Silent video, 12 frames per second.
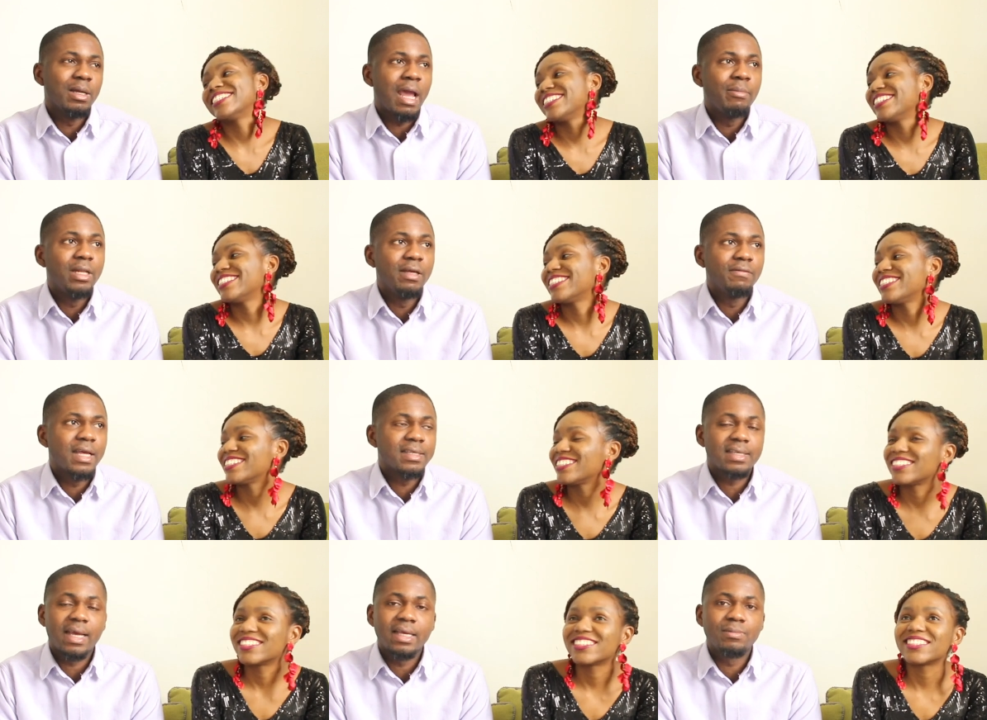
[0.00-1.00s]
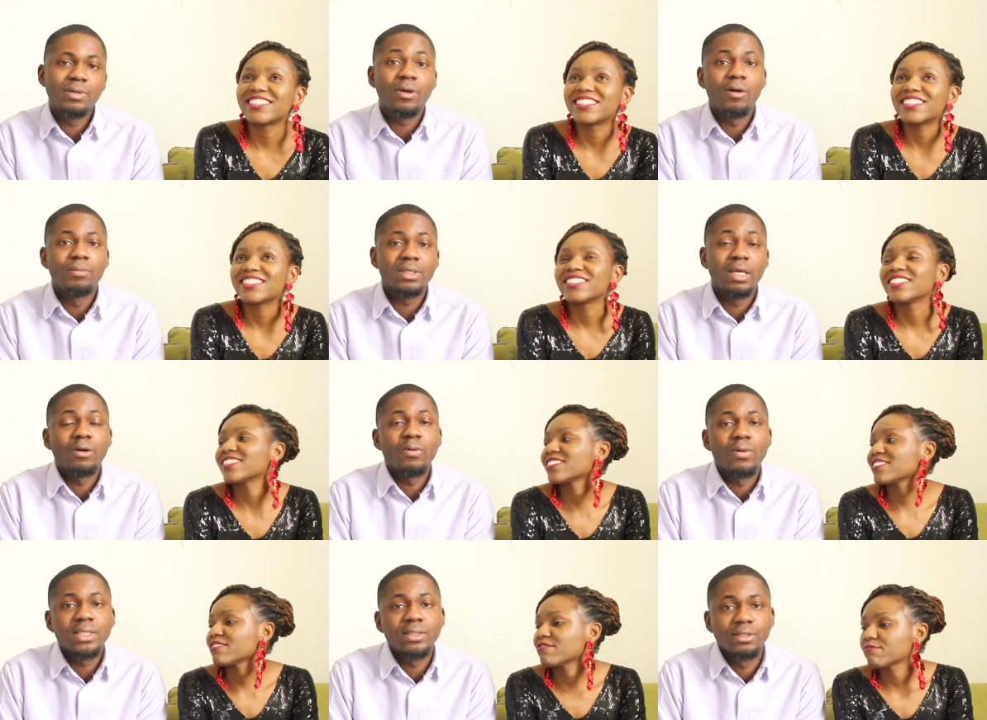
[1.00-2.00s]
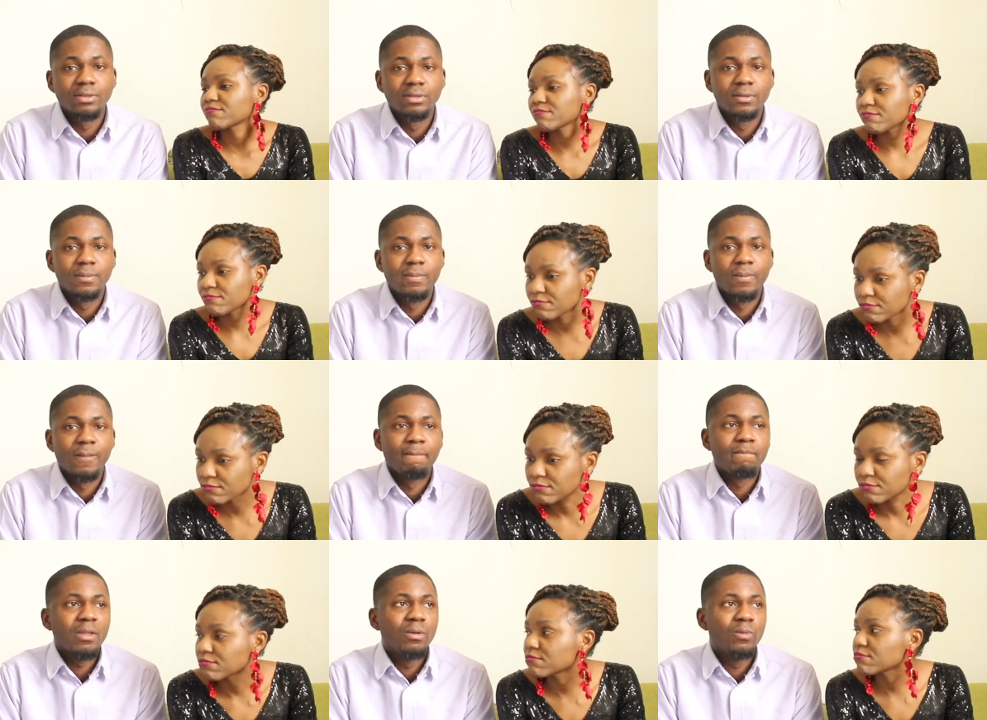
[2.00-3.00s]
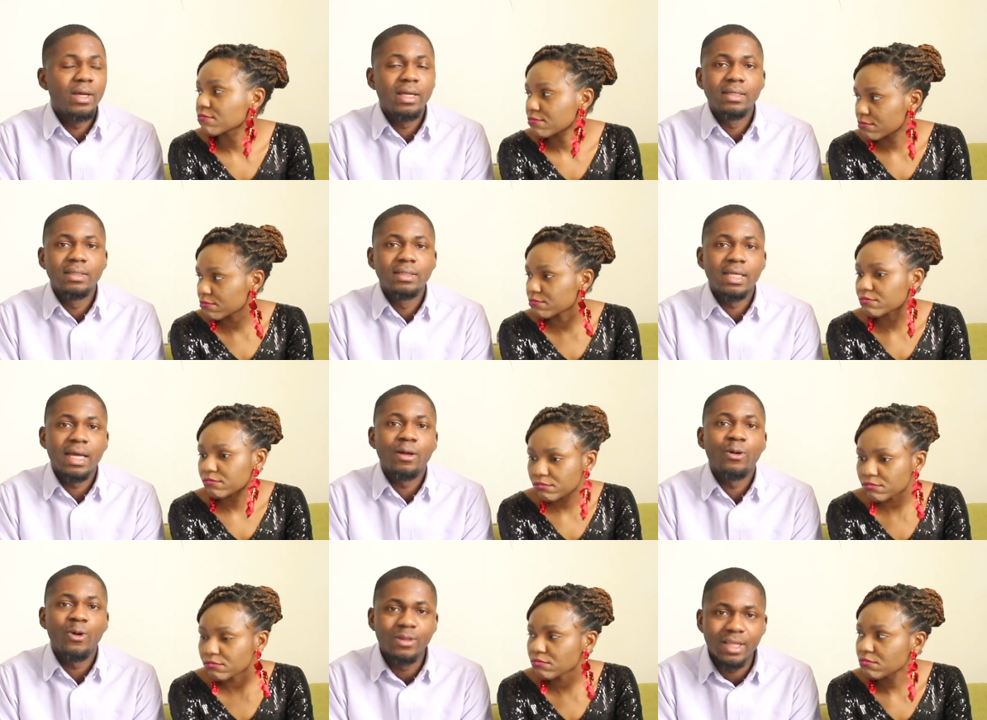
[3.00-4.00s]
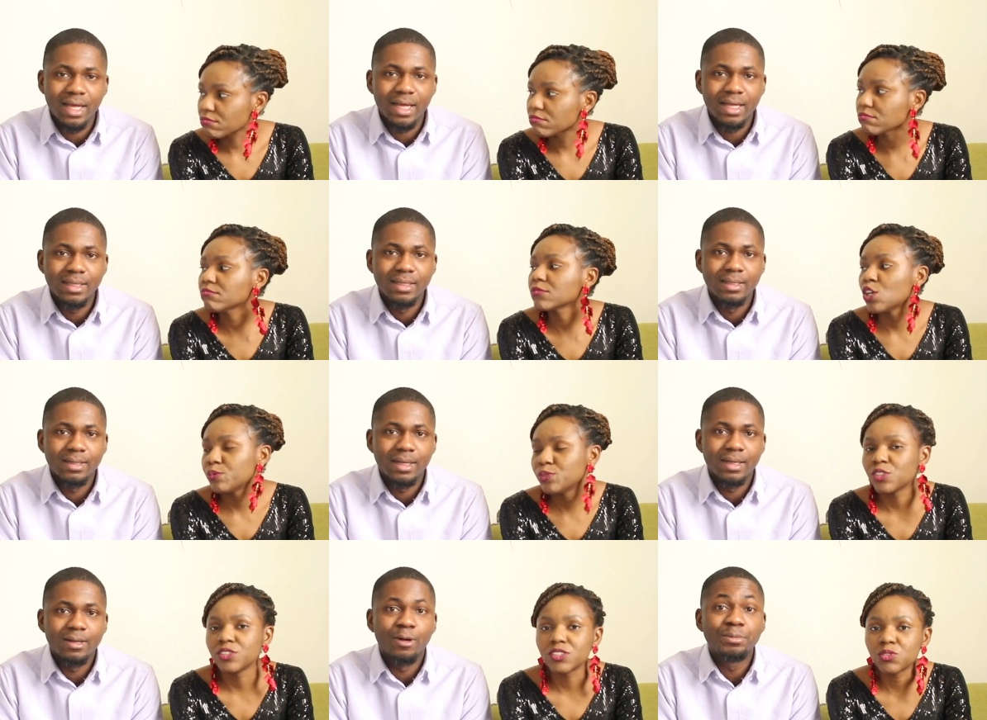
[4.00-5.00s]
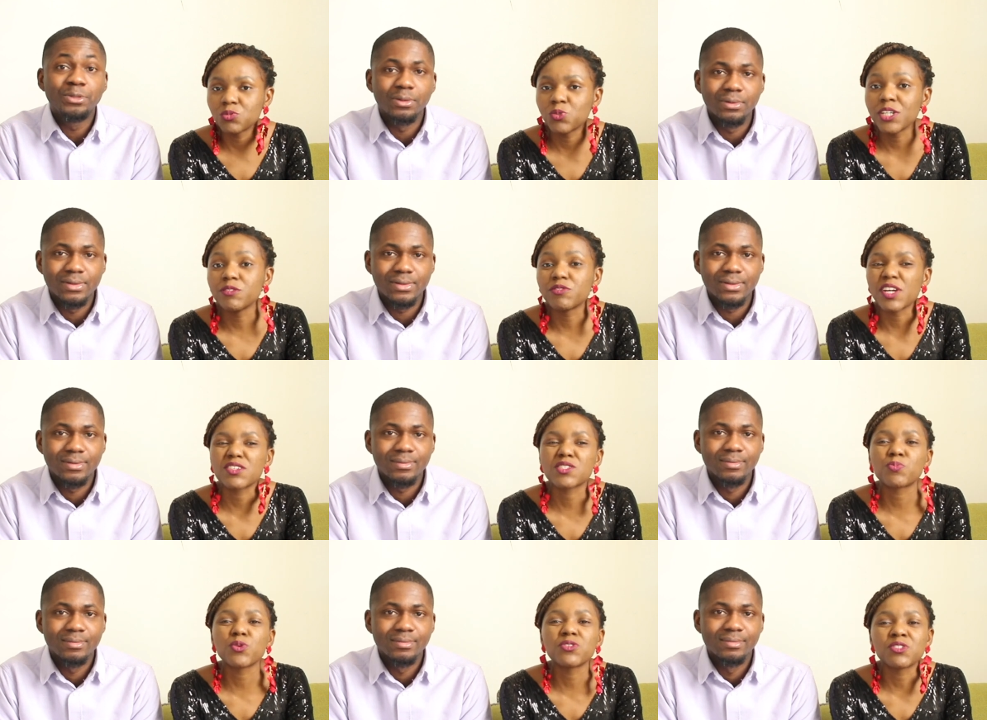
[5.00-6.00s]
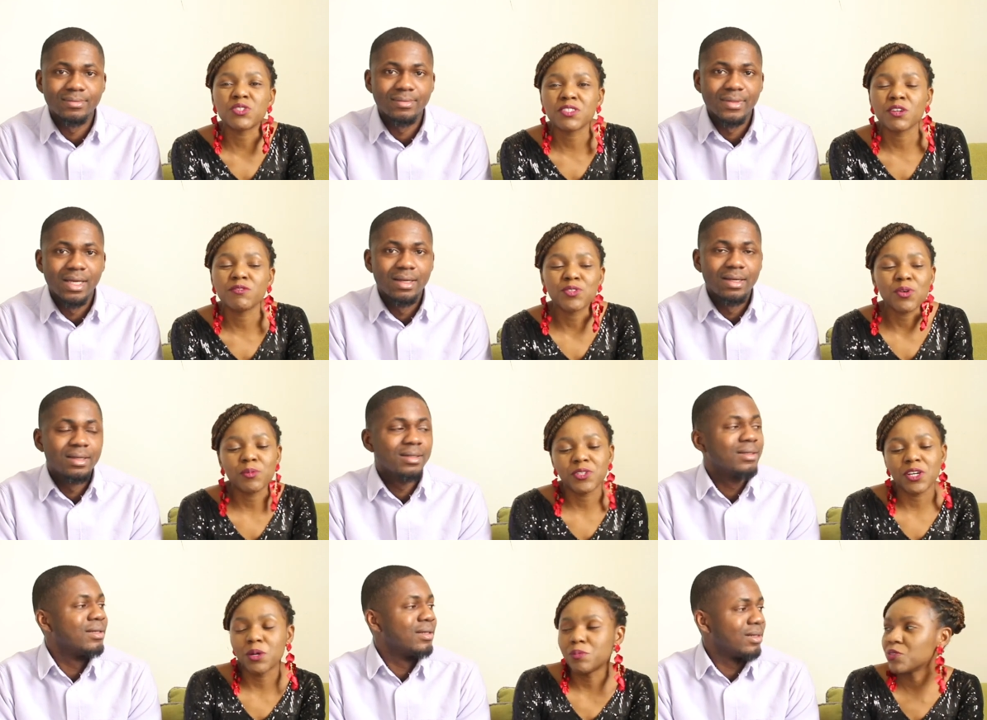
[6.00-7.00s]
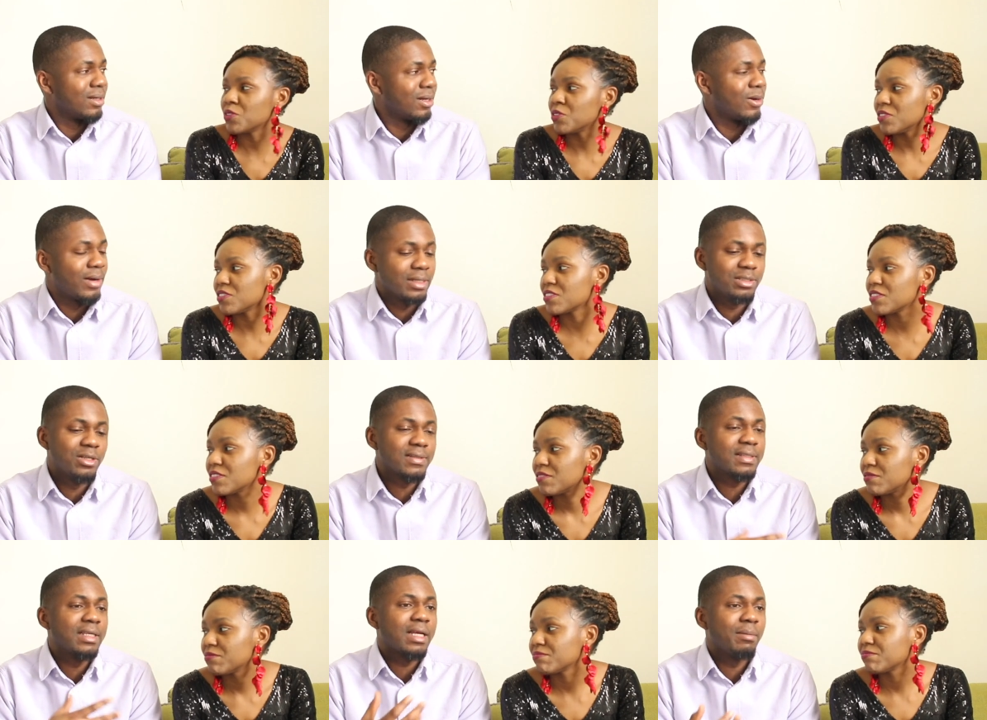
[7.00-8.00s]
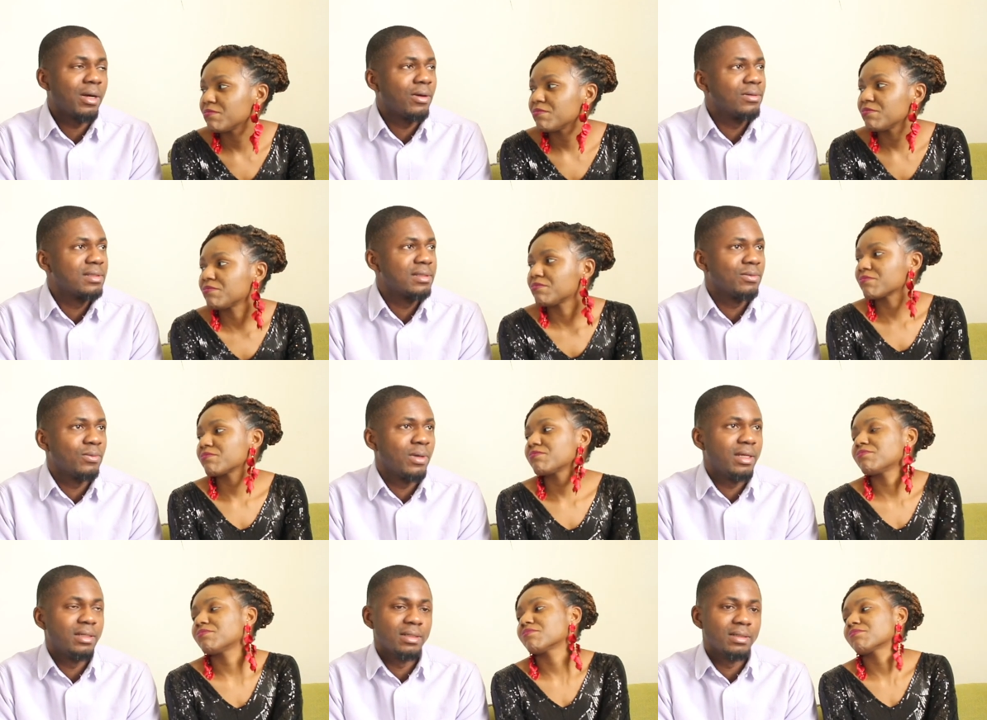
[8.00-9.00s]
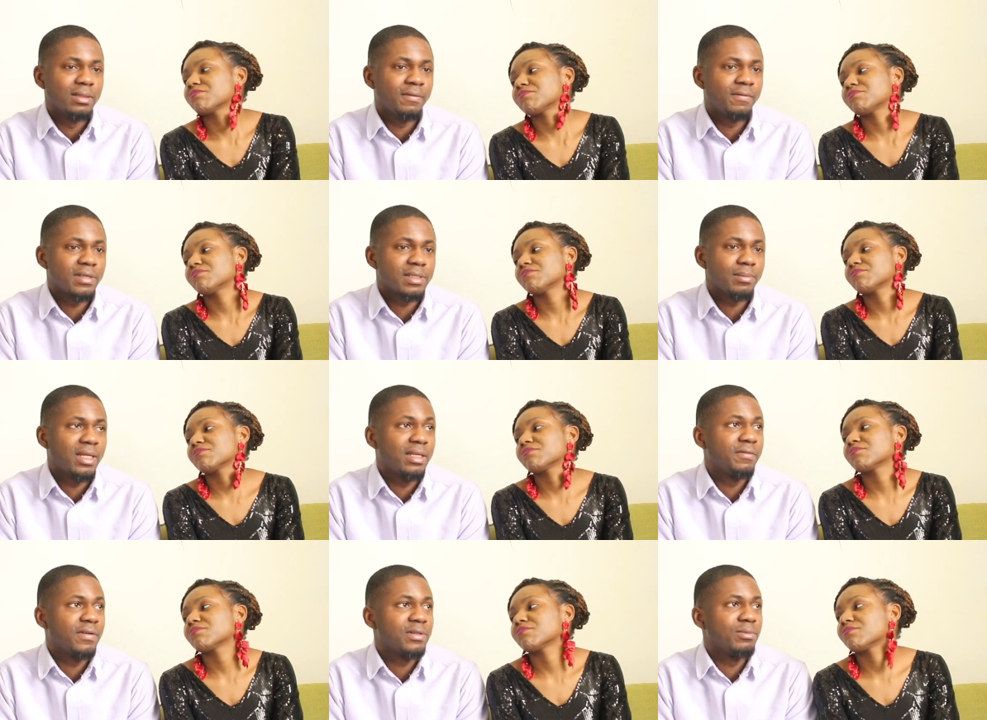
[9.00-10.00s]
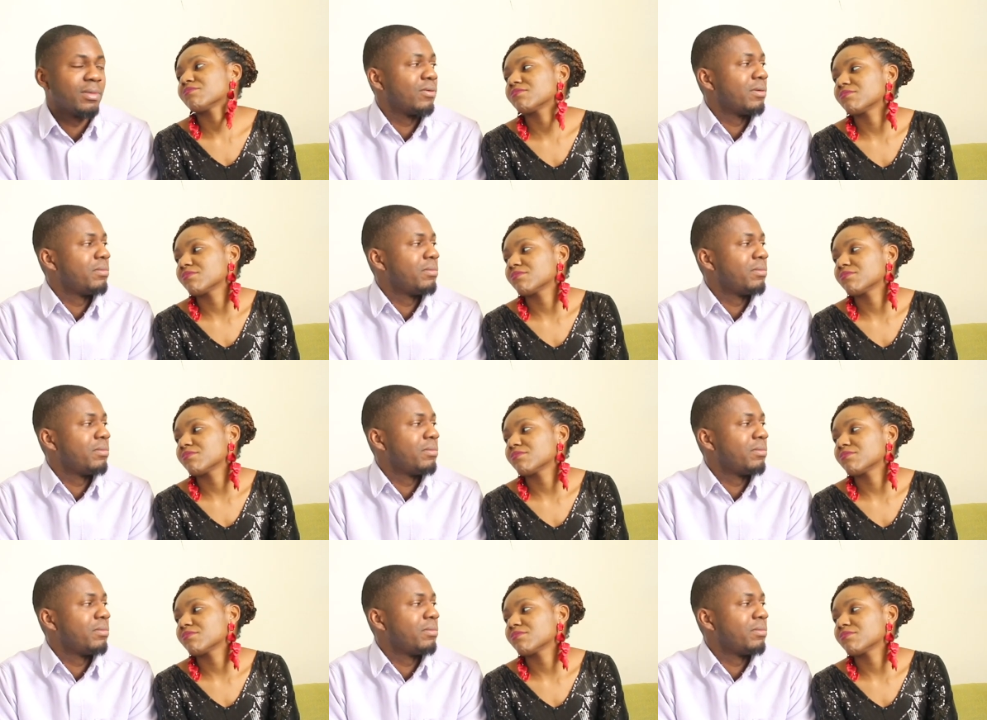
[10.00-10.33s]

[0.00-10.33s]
Speaker 1: I believe that size becomes a question mm. when there are other
Speaker 2: options. options. When you've exposed yourself to other options. All
Speaker 1: right. Just think about when the first man and the first woman were